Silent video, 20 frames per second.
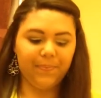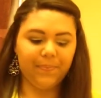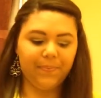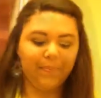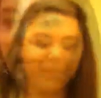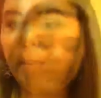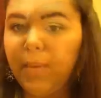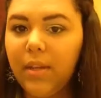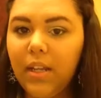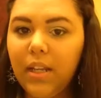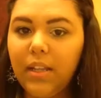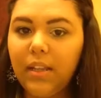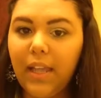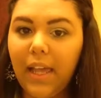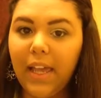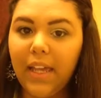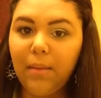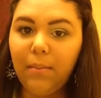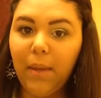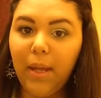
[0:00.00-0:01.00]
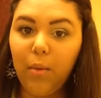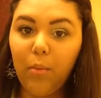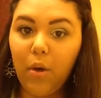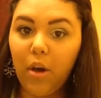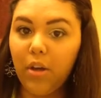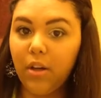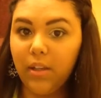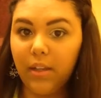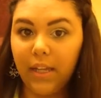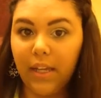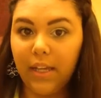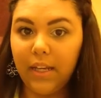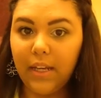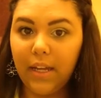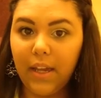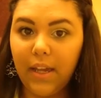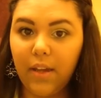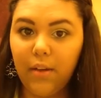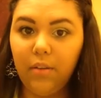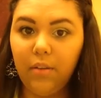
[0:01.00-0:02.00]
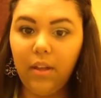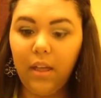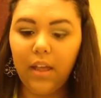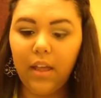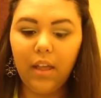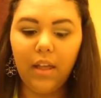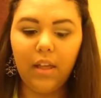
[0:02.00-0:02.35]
So I'm going to line my waterline now